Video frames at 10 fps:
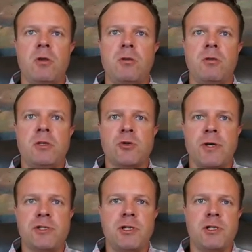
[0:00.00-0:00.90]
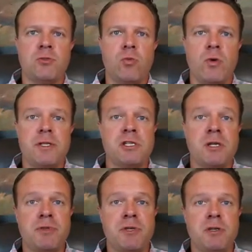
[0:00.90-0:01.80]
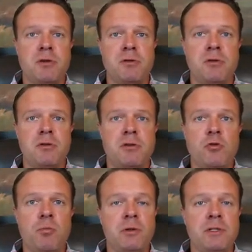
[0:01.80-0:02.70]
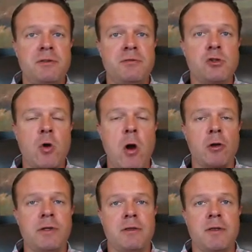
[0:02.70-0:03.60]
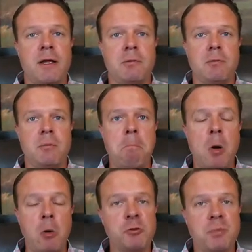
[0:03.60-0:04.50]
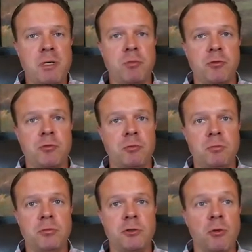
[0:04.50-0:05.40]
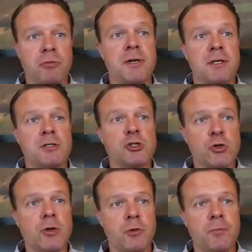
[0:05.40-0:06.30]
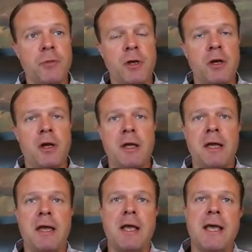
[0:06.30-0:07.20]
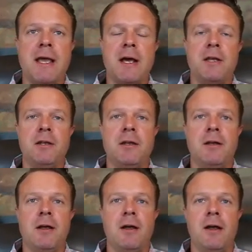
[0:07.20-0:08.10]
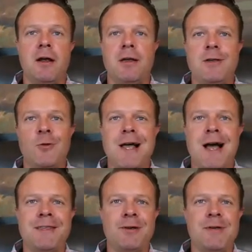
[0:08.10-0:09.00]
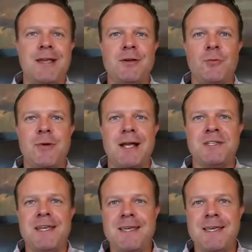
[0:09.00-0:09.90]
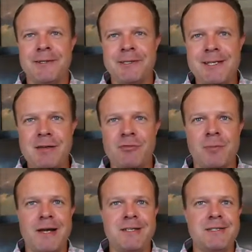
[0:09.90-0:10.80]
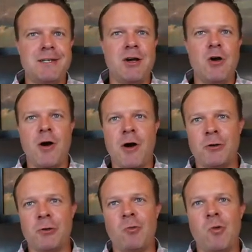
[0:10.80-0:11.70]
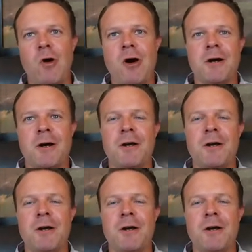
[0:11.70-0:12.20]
His question is, what's something you believe strongly that most people don't think is true? And, I think we asked Ian Lee from IDEO, Hunter Walk